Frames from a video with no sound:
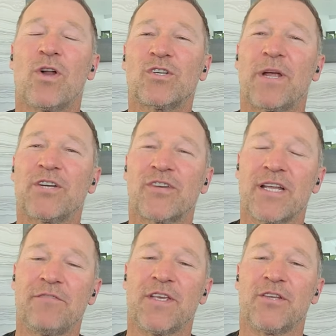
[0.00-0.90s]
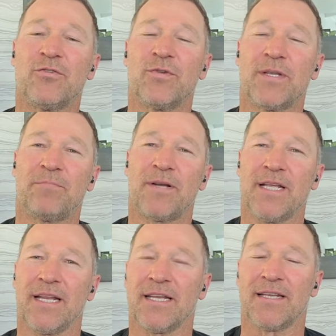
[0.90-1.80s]
Well, especially if you do
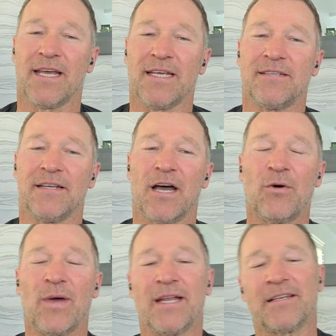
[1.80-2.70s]
depleting days, you know.